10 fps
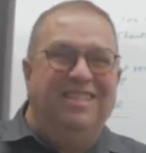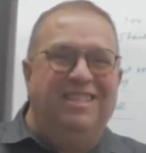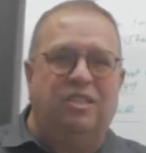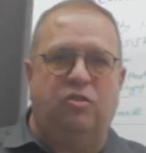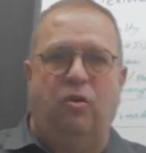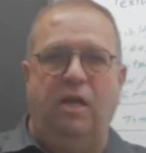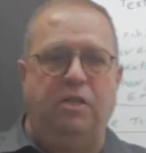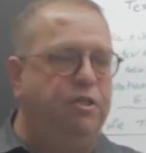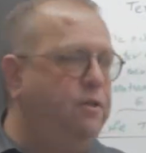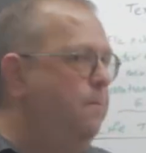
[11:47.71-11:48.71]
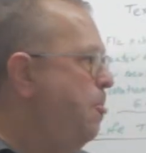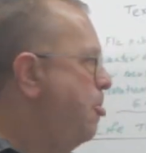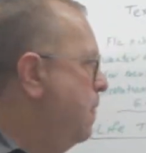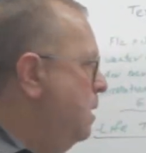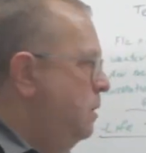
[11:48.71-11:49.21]
installation
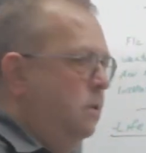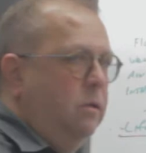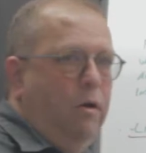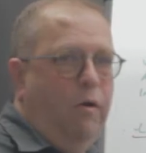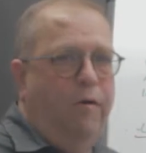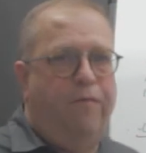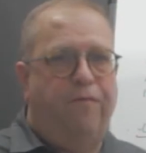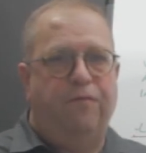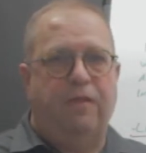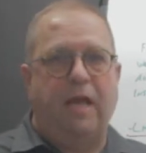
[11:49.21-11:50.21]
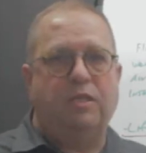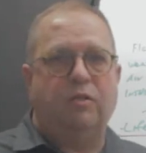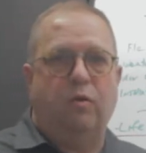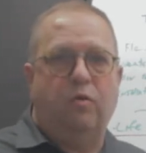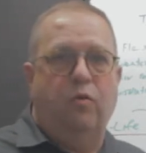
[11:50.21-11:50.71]
of
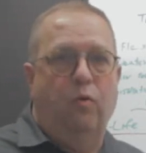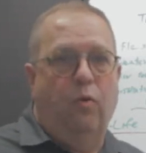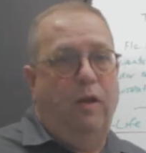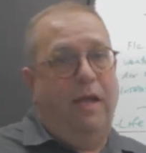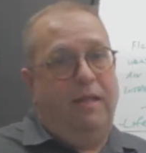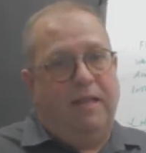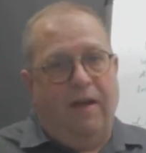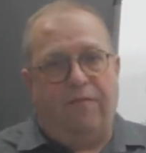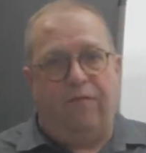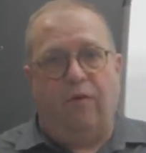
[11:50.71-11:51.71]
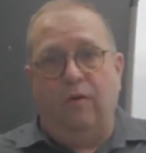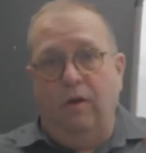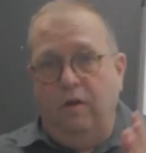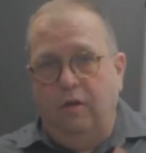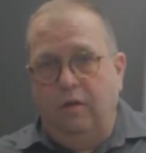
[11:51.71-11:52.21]
Texcot Coolwall, and
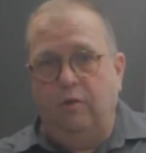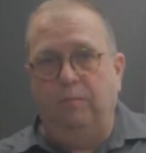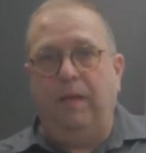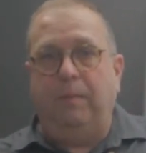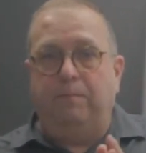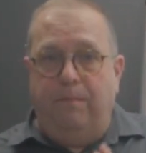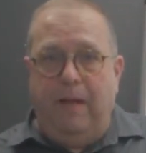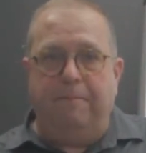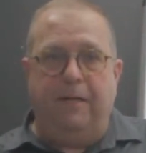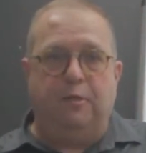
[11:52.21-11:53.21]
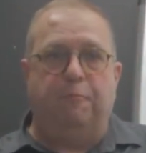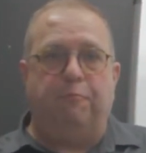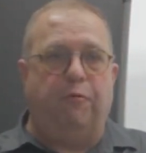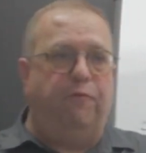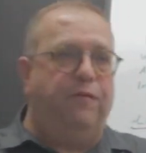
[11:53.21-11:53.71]
therefore to be able to
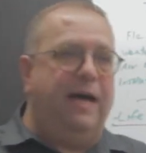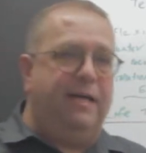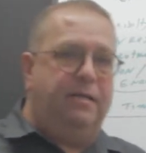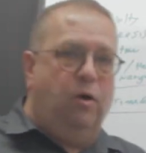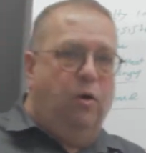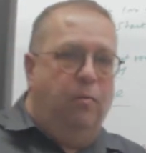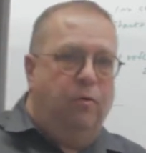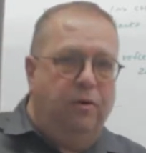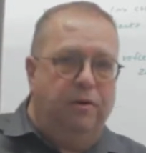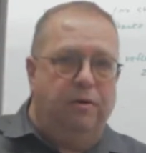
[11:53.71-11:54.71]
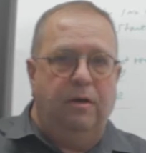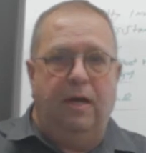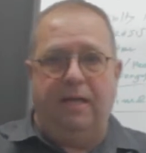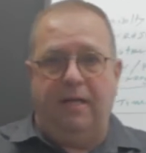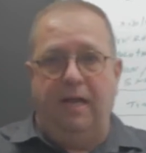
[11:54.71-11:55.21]
provide the homeowner
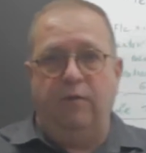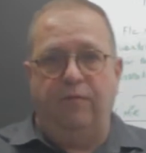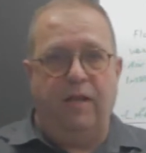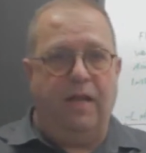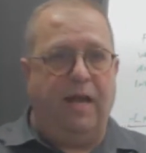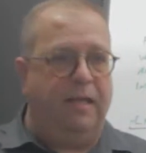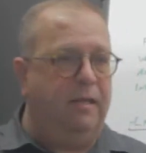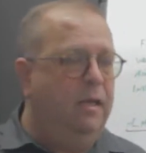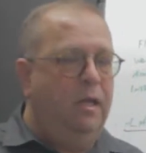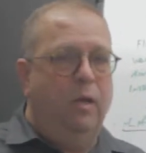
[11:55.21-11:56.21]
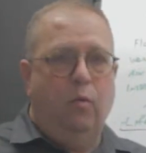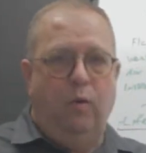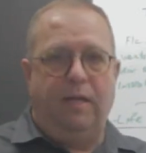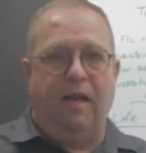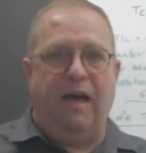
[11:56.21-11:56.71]
at the end of the line
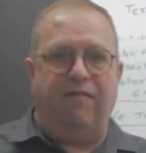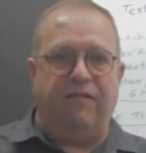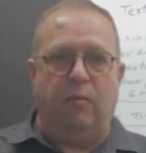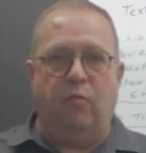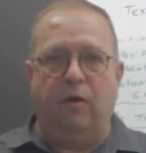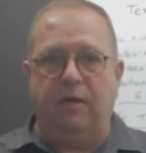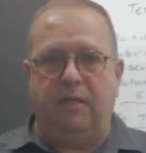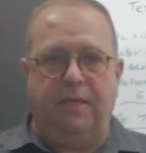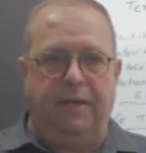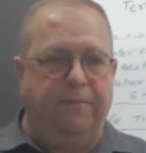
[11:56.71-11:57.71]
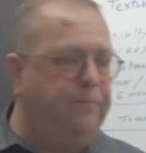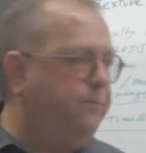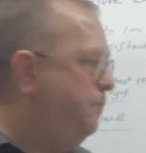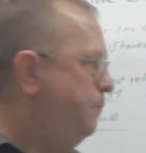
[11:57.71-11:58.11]
with the lifetime warranty.